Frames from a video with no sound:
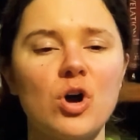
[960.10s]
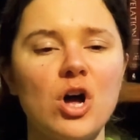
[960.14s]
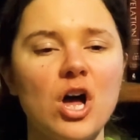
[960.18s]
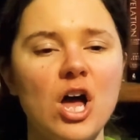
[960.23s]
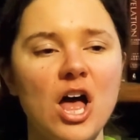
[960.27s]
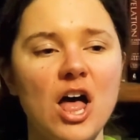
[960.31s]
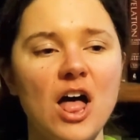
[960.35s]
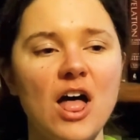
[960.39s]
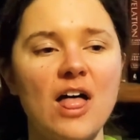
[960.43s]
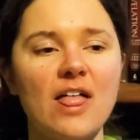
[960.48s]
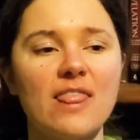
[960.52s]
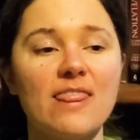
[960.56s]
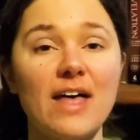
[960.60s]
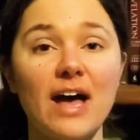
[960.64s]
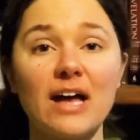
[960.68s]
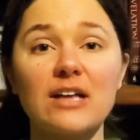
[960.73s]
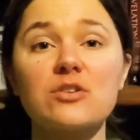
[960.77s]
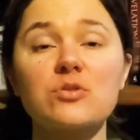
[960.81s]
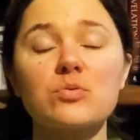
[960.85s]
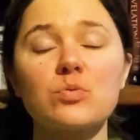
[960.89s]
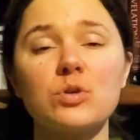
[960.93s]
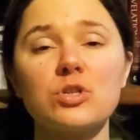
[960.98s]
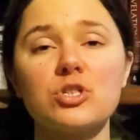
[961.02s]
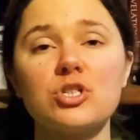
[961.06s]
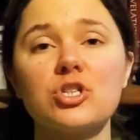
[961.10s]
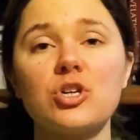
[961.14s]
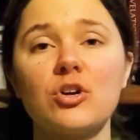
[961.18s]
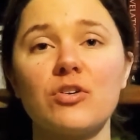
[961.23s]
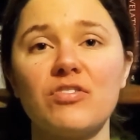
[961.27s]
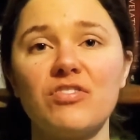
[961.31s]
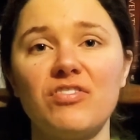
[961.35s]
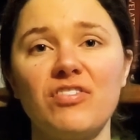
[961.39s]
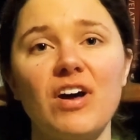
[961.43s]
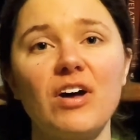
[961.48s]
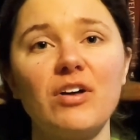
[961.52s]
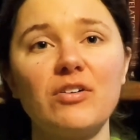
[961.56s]
so that's
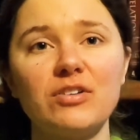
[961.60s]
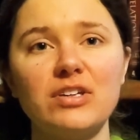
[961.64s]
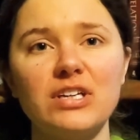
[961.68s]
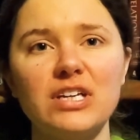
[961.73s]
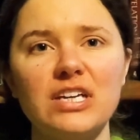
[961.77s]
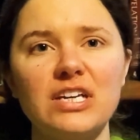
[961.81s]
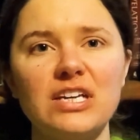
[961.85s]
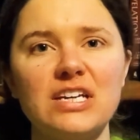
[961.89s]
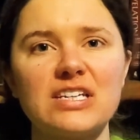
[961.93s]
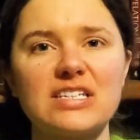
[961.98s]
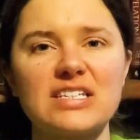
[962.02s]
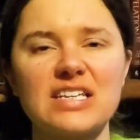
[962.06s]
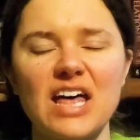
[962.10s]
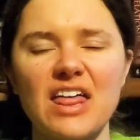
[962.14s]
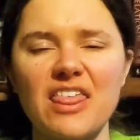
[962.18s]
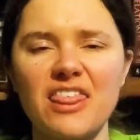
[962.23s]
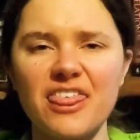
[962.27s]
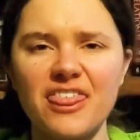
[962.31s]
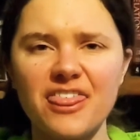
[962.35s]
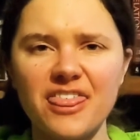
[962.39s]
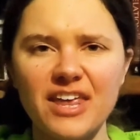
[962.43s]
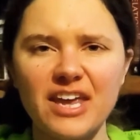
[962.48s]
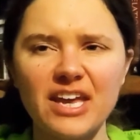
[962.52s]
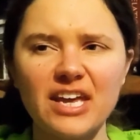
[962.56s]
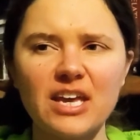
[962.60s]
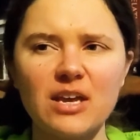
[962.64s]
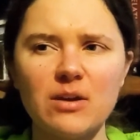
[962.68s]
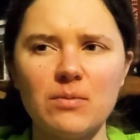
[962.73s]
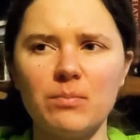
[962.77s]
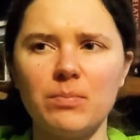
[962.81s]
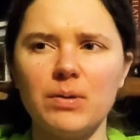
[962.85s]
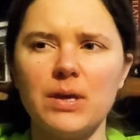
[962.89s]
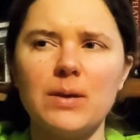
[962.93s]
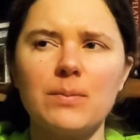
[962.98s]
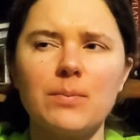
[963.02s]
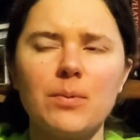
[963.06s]
what your felt need is that
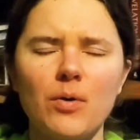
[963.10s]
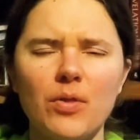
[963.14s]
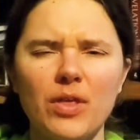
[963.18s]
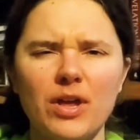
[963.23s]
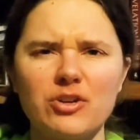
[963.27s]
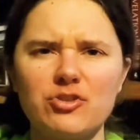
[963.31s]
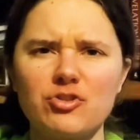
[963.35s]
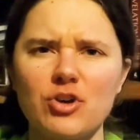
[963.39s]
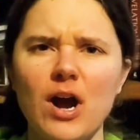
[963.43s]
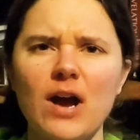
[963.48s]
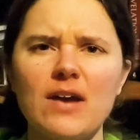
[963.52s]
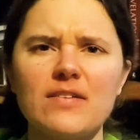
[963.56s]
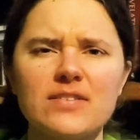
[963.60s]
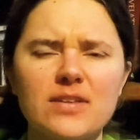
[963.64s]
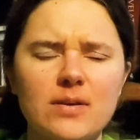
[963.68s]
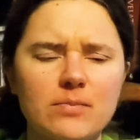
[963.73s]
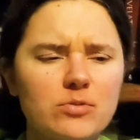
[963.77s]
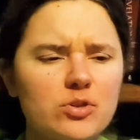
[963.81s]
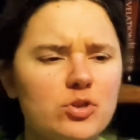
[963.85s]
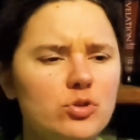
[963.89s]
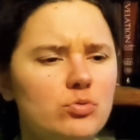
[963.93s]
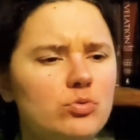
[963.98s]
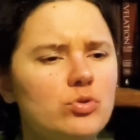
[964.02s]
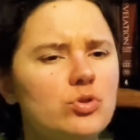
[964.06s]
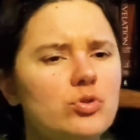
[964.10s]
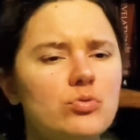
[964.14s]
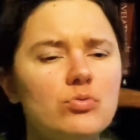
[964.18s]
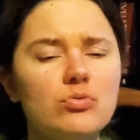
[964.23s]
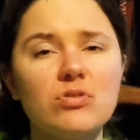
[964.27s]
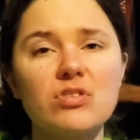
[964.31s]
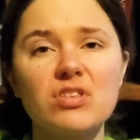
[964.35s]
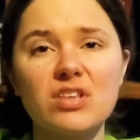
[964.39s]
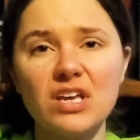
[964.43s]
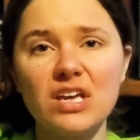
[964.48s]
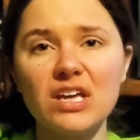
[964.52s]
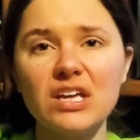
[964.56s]
thing in people that drives them to
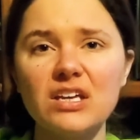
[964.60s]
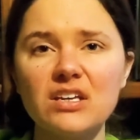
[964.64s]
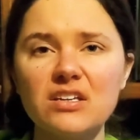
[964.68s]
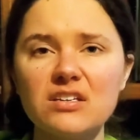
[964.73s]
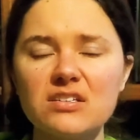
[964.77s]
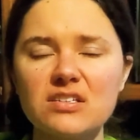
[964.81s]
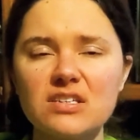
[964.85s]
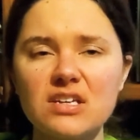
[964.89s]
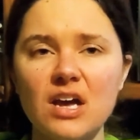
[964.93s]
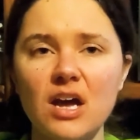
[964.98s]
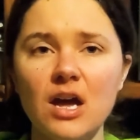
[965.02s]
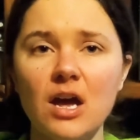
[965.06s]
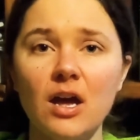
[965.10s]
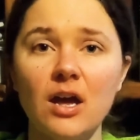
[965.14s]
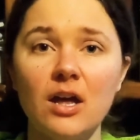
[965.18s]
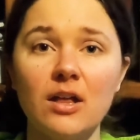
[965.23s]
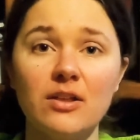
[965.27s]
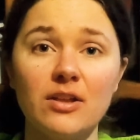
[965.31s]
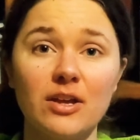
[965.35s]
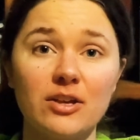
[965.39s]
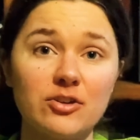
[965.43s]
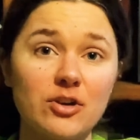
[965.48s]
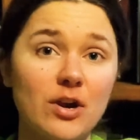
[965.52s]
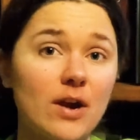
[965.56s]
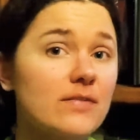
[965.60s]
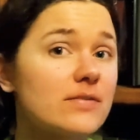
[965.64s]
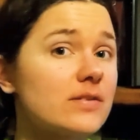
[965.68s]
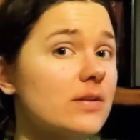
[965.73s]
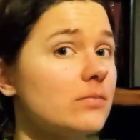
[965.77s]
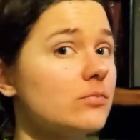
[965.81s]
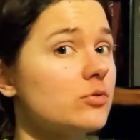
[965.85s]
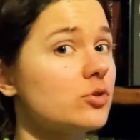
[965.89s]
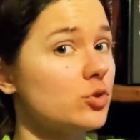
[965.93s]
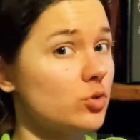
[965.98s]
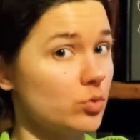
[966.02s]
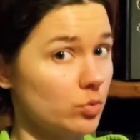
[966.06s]
do things, that
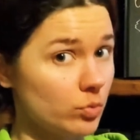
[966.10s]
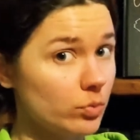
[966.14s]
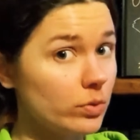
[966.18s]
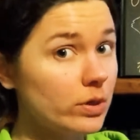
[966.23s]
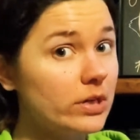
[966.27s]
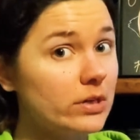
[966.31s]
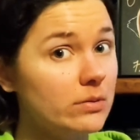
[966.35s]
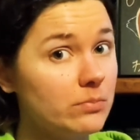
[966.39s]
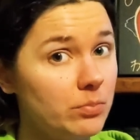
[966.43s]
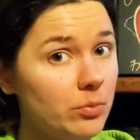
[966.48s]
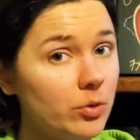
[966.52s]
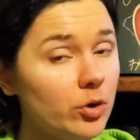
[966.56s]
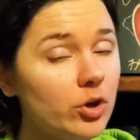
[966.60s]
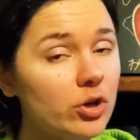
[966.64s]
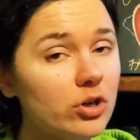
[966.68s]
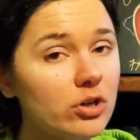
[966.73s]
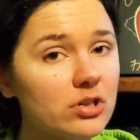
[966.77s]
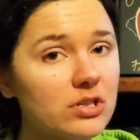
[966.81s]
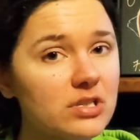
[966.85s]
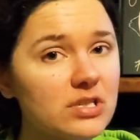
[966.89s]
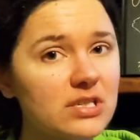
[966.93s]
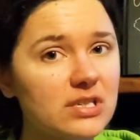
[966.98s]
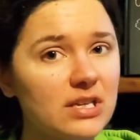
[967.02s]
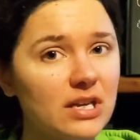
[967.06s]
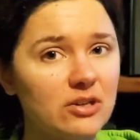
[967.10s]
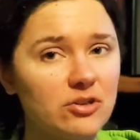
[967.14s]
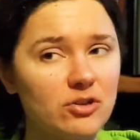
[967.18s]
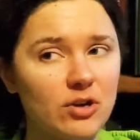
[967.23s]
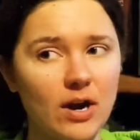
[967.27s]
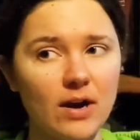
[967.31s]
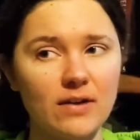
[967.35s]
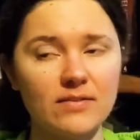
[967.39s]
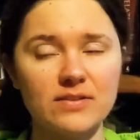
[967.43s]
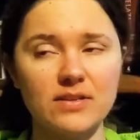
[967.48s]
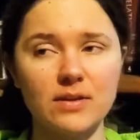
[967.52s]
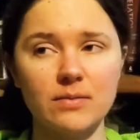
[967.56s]
drives them to read books,
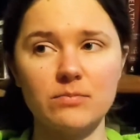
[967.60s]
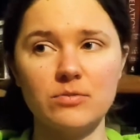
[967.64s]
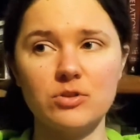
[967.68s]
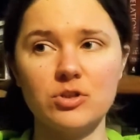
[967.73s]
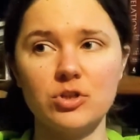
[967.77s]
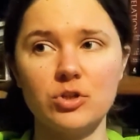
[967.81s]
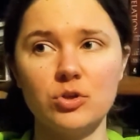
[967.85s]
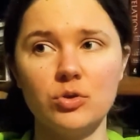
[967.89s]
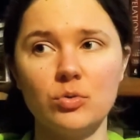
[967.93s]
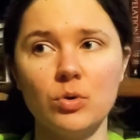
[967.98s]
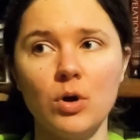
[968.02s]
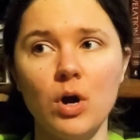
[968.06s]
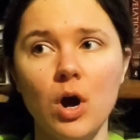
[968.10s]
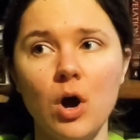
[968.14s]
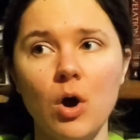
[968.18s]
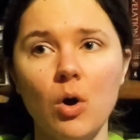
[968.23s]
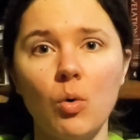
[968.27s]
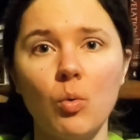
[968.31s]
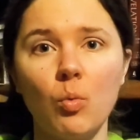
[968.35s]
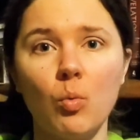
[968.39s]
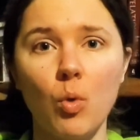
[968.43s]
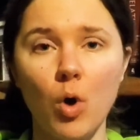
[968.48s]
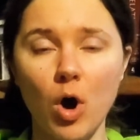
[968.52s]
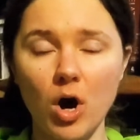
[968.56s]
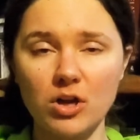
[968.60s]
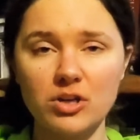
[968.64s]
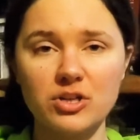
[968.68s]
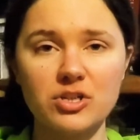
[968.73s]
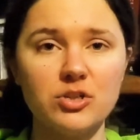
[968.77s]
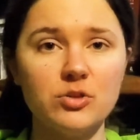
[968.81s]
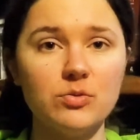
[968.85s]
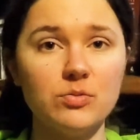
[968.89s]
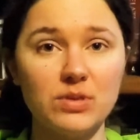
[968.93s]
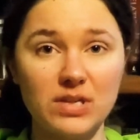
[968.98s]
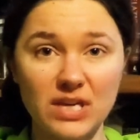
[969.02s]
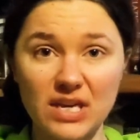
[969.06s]
that drives them to
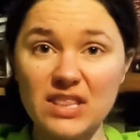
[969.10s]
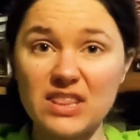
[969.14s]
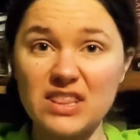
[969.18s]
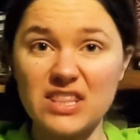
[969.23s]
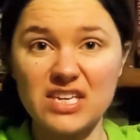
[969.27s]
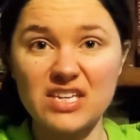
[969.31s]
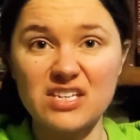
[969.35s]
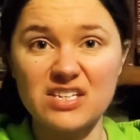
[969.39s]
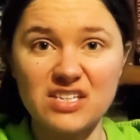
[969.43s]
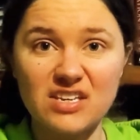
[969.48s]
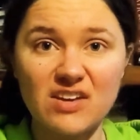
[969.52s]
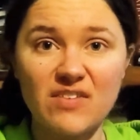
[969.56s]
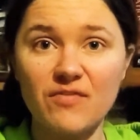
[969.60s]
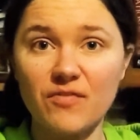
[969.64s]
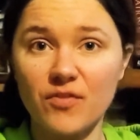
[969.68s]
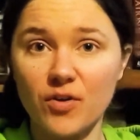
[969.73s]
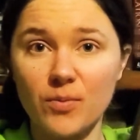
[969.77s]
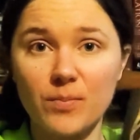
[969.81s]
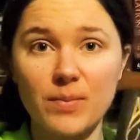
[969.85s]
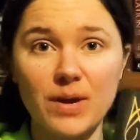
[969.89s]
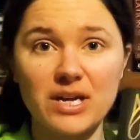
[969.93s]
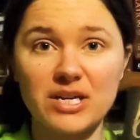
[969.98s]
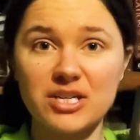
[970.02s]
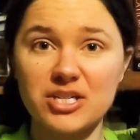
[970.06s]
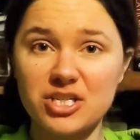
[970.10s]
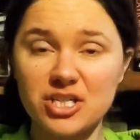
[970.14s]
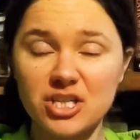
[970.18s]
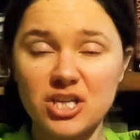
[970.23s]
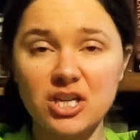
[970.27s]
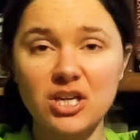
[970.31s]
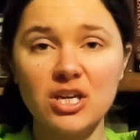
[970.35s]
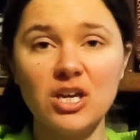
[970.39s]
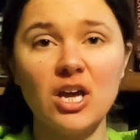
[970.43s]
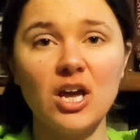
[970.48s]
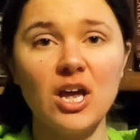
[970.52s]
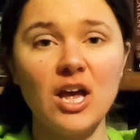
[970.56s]
want to get this
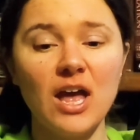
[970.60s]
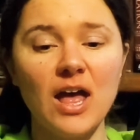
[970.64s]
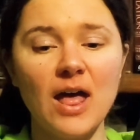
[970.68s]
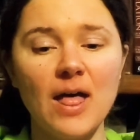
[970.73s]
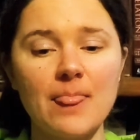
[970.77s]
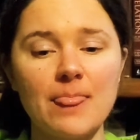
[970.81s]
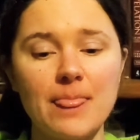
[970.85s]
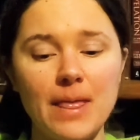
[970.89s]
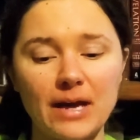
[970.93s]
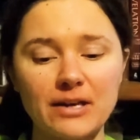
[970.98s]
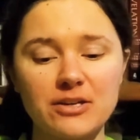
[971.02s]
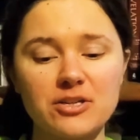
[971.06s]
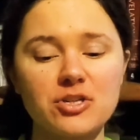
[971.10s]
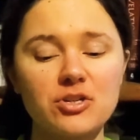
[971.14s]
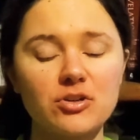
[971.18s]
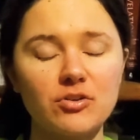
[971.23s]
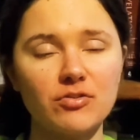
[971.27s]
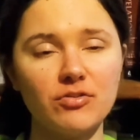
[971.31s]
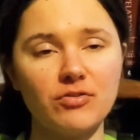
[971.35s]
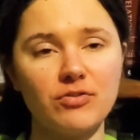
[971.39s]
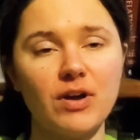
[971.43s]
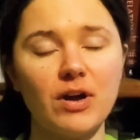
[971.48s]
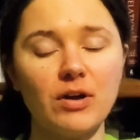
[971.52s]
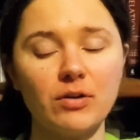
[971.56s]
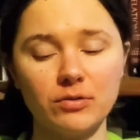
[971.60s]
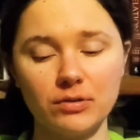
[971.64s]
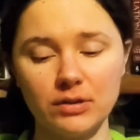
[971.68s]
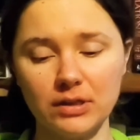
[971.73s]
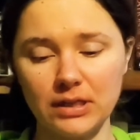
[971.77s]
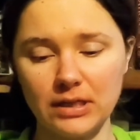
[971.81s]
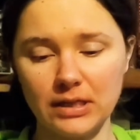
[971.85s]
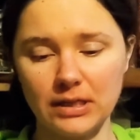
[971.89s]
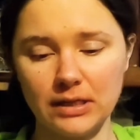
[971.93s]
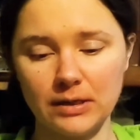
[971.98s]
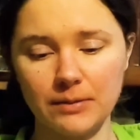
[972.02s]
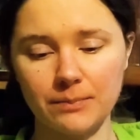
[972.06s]
information. That's your
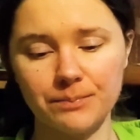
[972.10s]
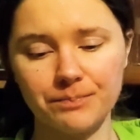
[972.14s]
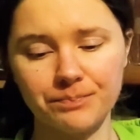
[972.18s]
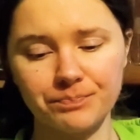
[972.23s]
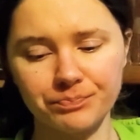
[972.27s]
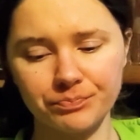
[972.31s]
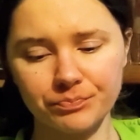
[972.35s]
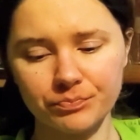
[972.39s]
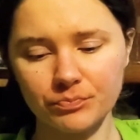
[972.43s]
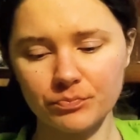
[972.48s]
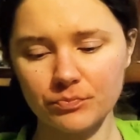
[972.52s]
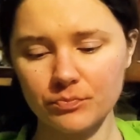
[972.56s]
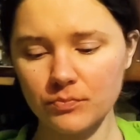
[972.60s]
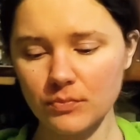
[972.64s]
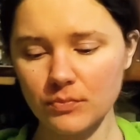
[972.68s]
felt need.